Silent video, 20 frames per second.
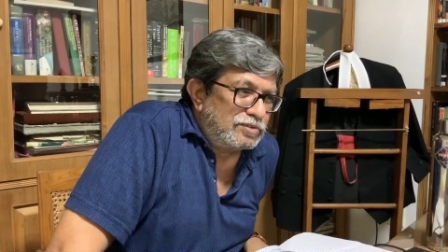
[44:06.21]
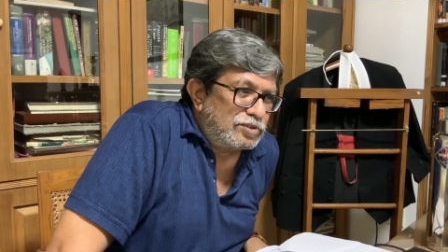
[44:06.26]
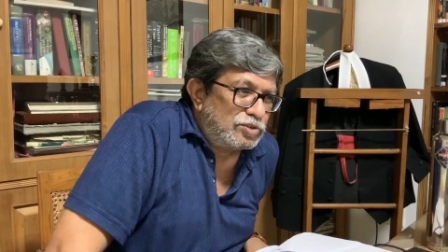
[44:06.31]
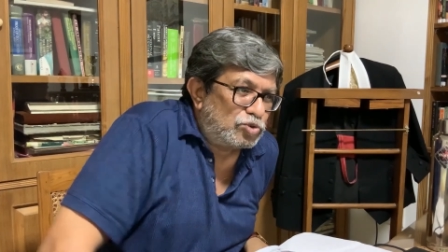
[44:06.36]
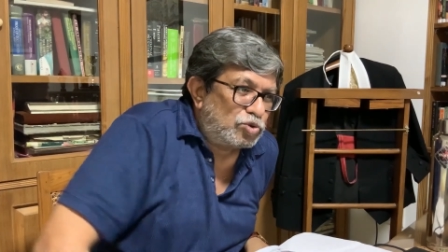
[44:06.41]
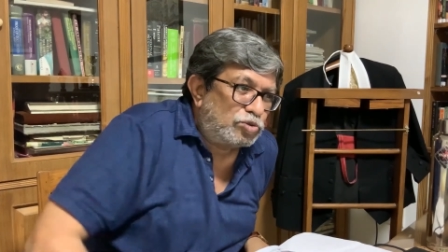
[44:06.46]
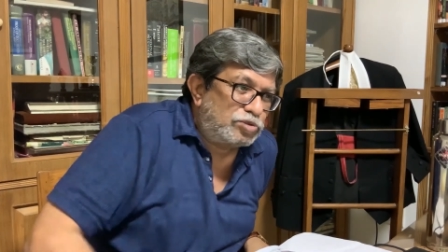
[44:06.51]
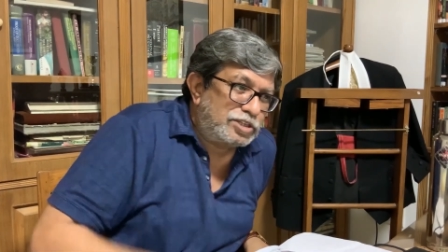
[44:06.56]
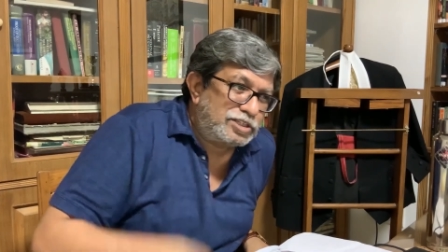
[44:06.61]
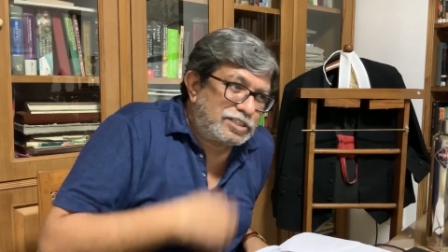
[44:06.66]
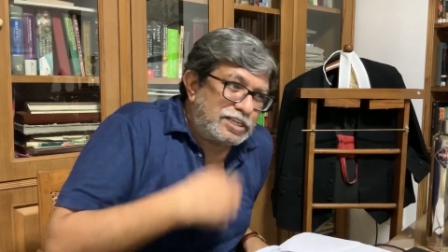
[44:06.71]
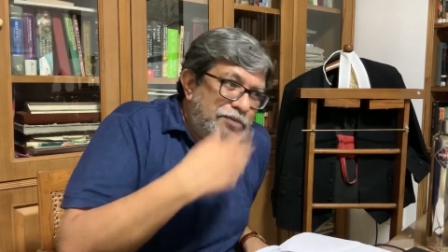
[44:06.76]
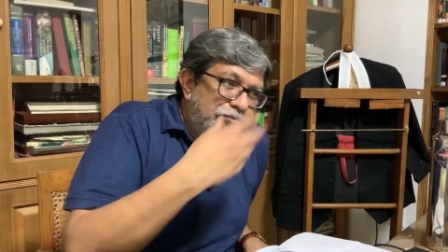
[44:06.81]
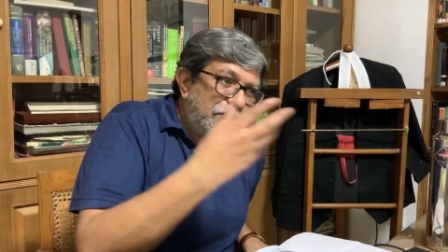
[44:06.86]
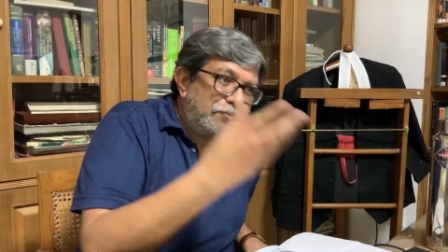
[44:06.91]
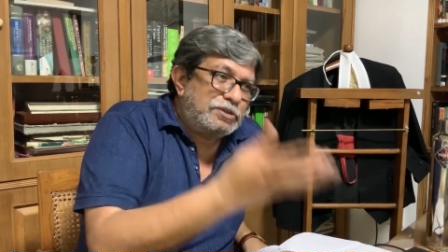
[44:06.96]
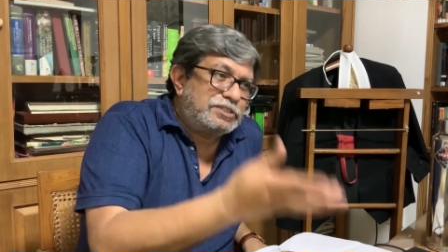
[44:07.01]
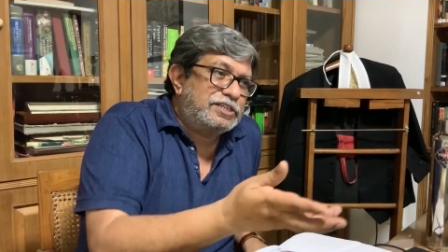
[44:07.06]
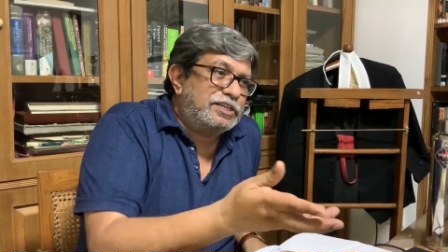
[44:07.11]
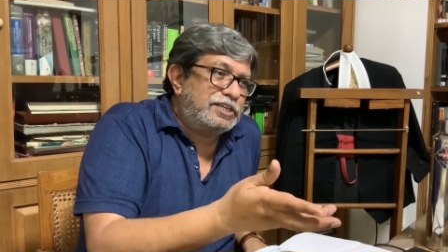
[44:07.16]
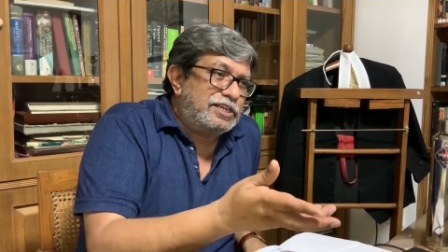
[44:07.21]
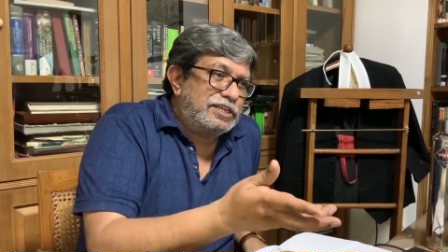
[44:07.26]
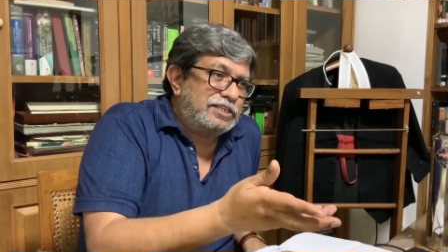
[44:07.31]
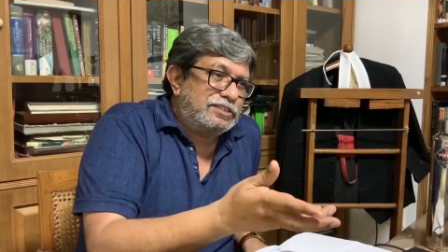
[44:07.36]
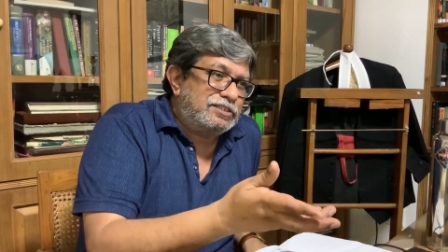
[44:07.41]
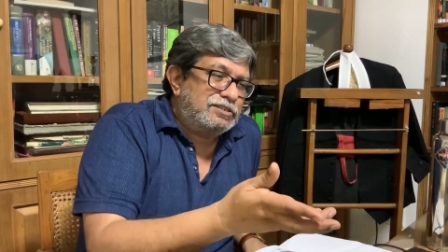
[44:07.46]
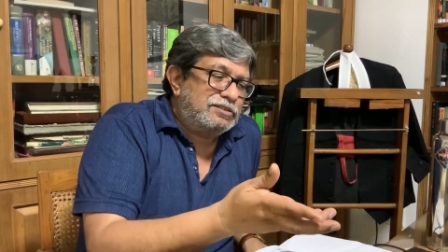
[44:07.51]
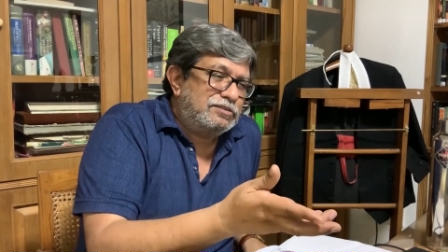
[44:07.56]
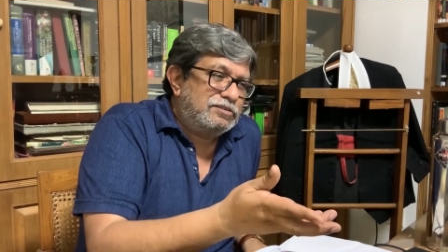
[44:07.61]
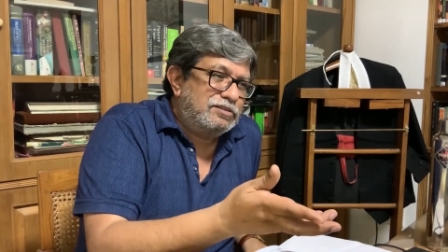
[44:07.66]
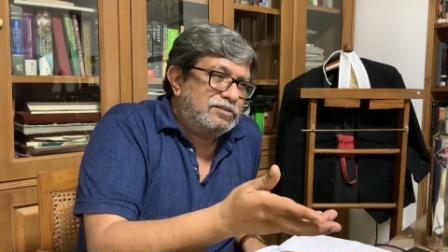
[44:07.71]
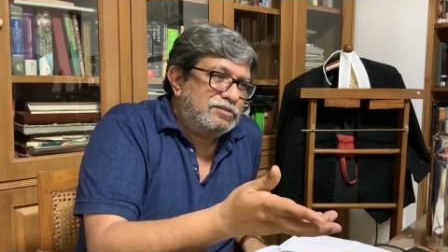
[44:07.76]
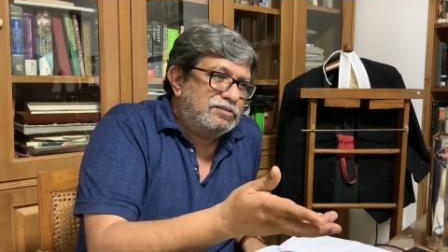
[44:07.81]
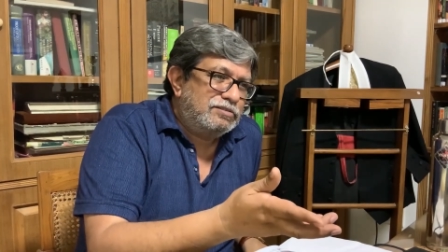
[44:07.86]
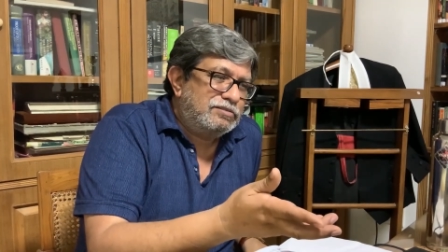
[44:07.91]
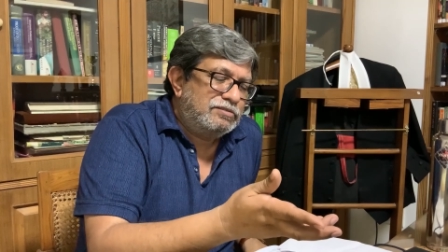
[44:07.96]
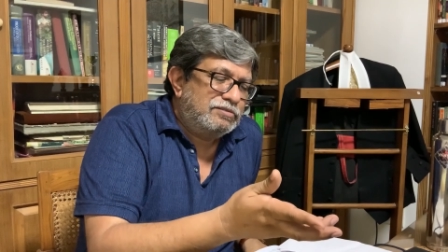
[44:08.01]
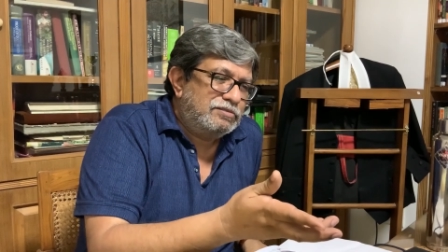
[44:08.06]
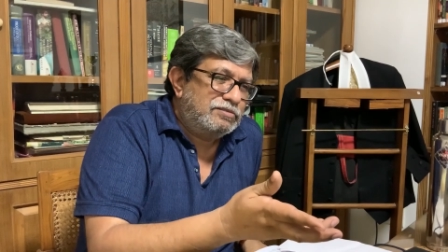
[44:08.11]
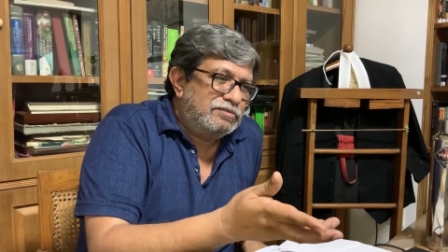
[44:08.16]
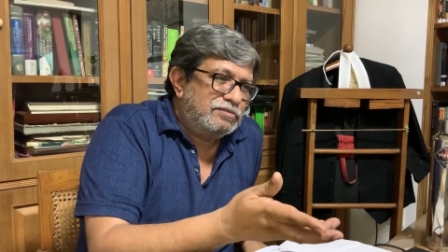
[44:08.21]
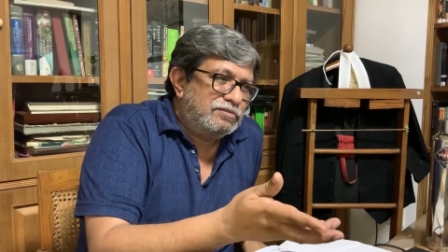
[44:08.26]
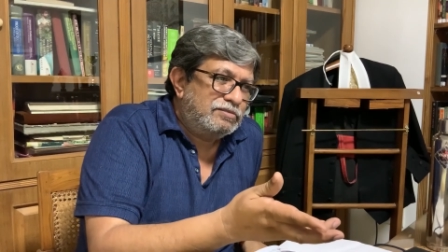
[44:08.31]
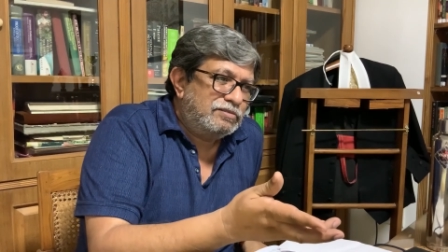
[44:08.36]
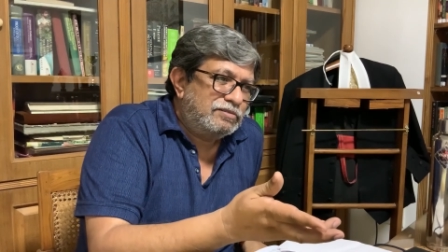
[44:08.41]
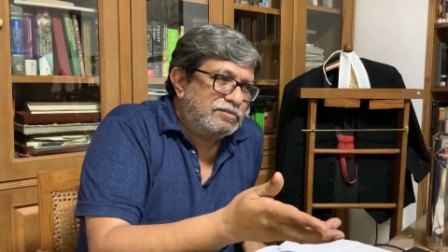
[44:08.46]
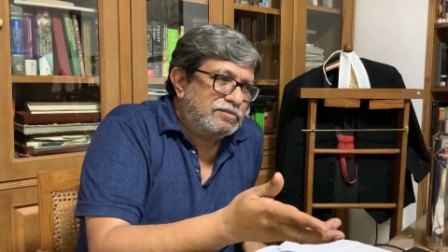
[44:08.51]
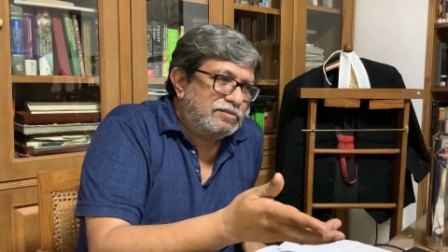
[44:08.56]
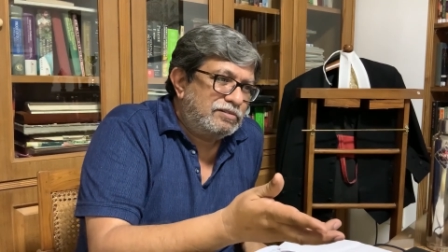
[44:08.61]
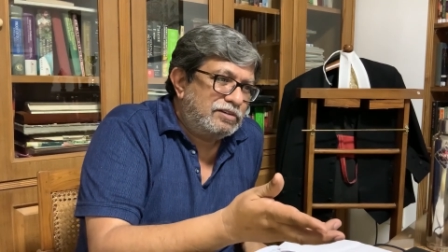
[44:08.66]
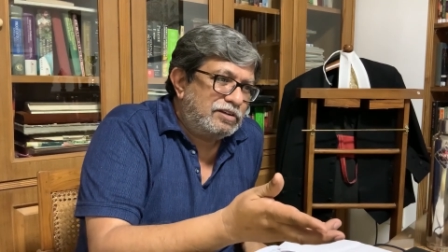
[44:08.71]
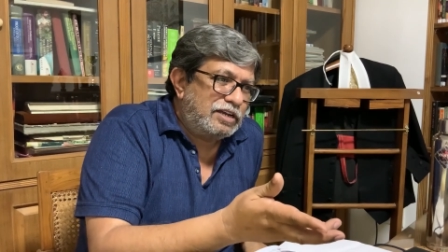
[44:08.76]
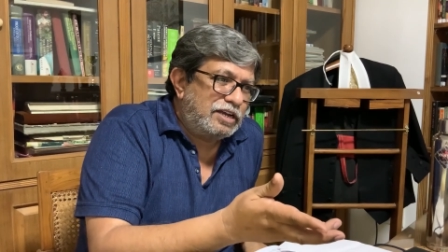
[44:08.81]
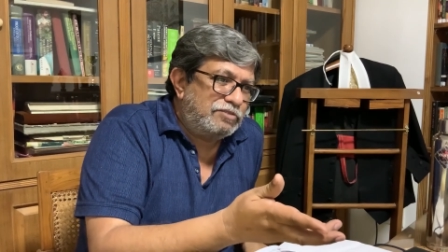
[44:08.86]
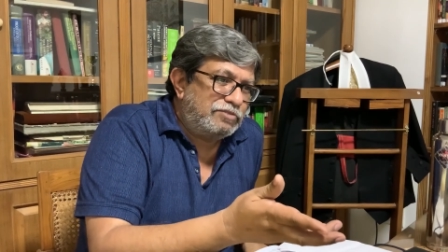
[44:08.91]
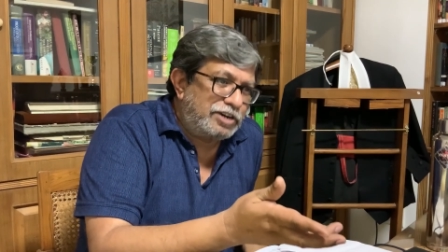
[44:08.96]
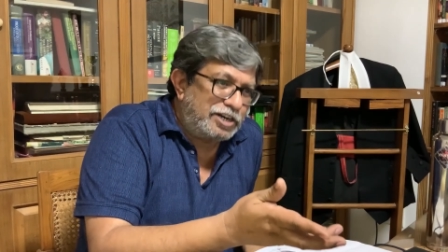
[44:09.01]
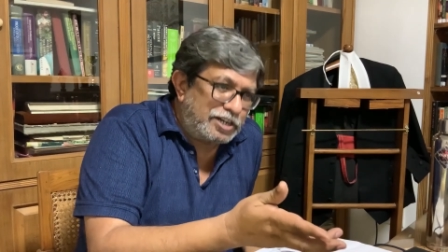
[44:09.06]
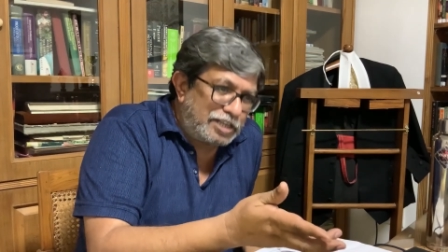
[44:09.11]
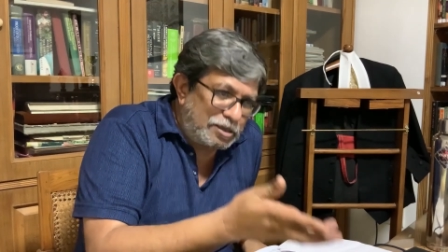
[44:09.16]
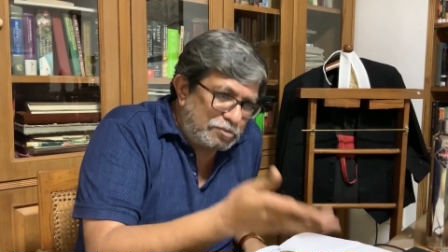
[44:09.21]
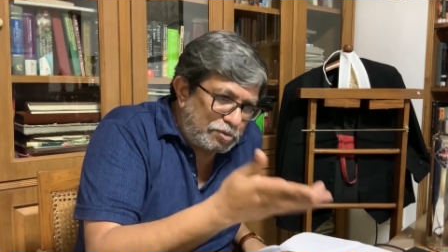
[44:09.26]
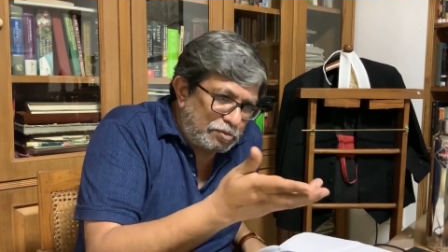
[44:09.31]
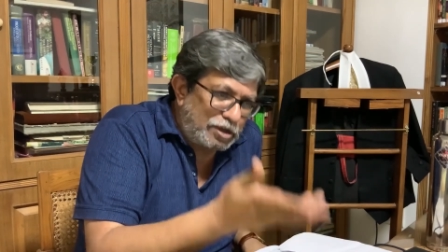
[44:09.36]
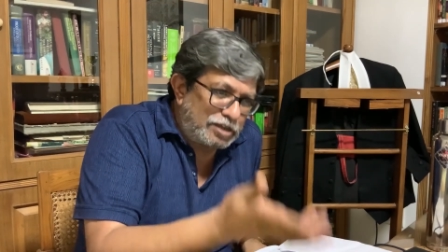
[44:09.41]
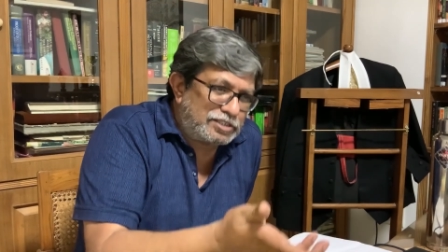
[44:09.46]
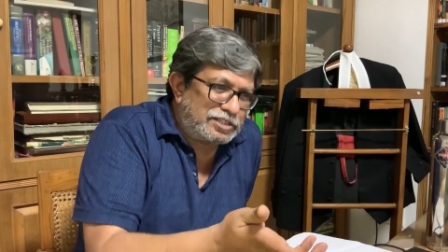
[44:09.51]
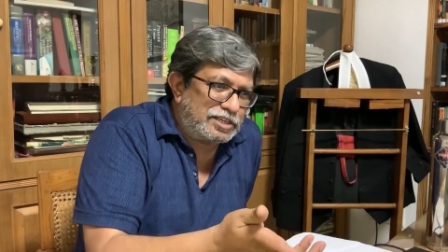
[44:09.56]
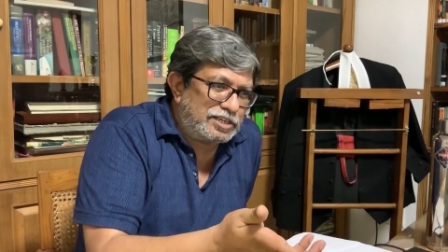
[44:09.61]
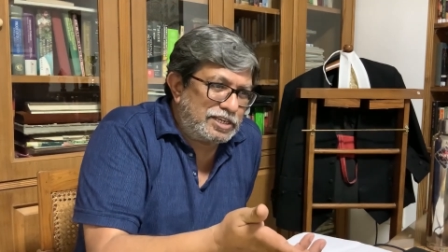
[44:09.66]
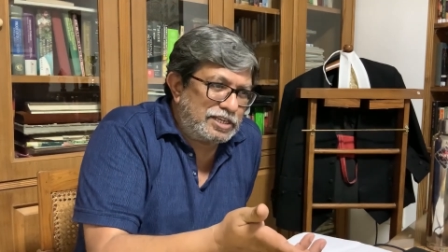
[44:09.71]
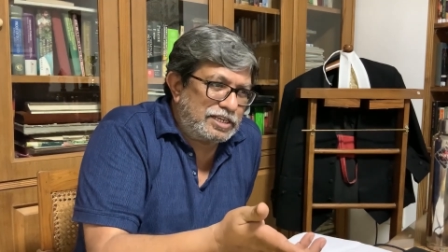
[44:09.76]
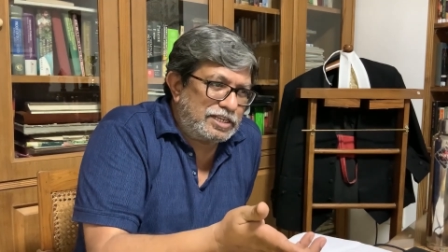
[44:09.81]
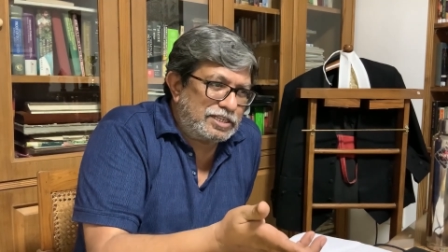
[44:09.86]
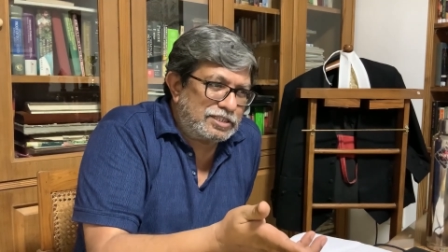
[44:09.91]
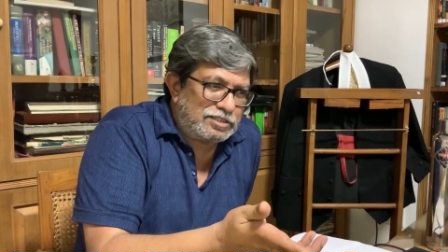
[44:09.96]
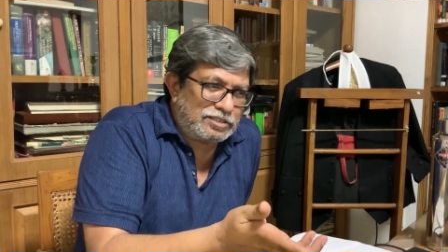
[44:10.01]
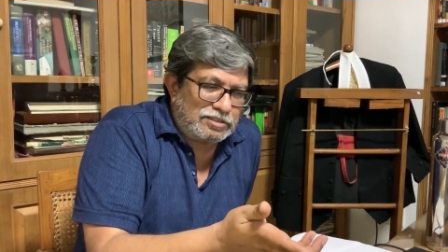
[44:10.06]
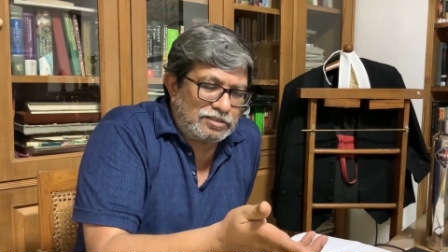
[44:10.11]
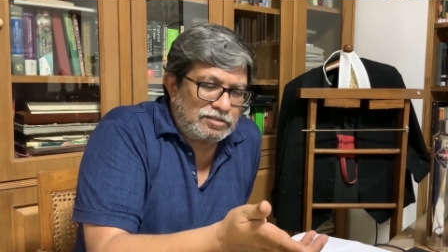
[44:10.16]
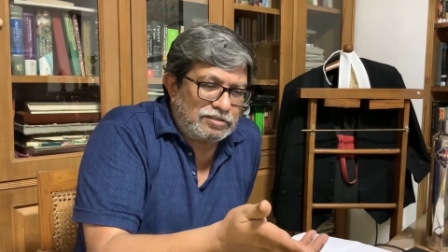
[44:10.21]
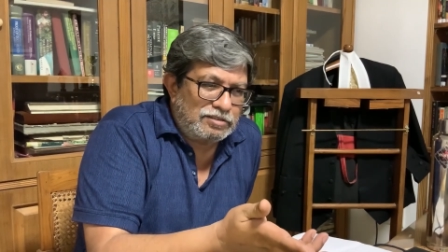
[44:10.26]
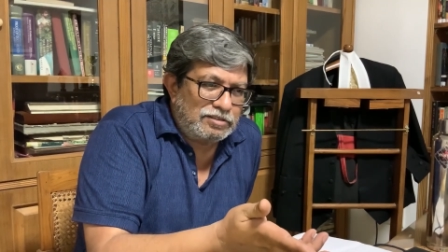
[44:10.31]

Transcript: So this came up as a case. And when it came up as a case,